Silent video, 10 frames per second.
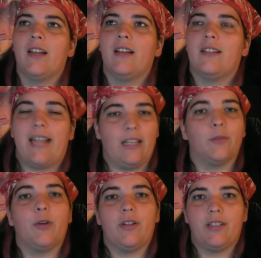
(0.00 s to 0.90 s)

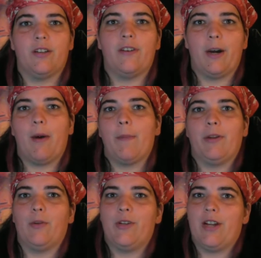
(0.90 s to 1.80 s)
Sailor Moon is still very
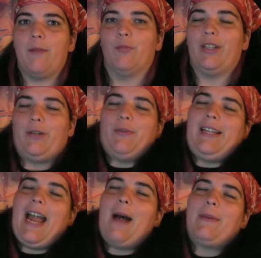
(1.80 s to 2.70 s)
popular, which I'm really,
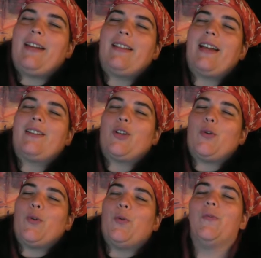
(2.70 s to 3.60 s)
really happy. That is so
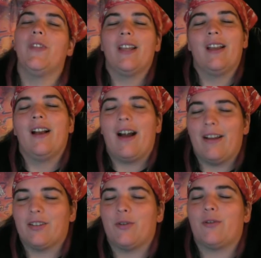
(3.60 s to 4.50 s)
cool.
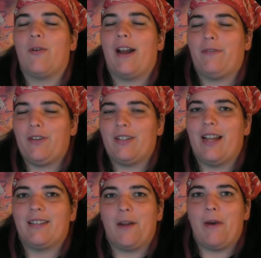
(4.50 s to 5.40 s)
I sold quite a few
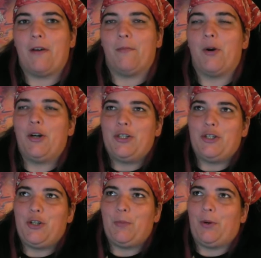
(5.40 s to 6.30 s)
sets. I'm out of Mars
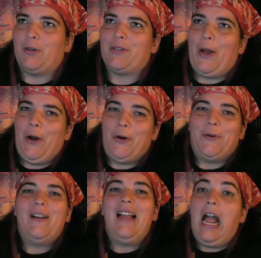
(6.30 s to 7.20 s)
and Jupiter,
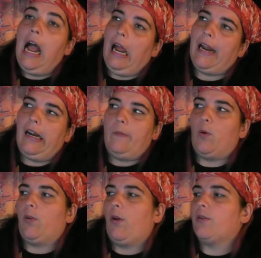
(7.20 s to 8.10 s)
so I gotta get
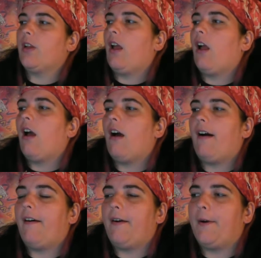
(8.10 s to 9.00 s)
more of those.
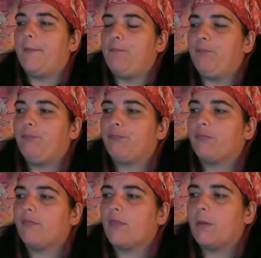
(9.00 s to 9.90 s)

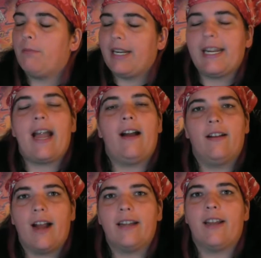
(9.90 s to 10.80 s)
But yeah,
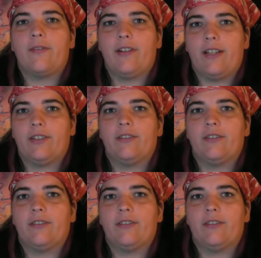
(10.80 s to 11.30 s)
I definitely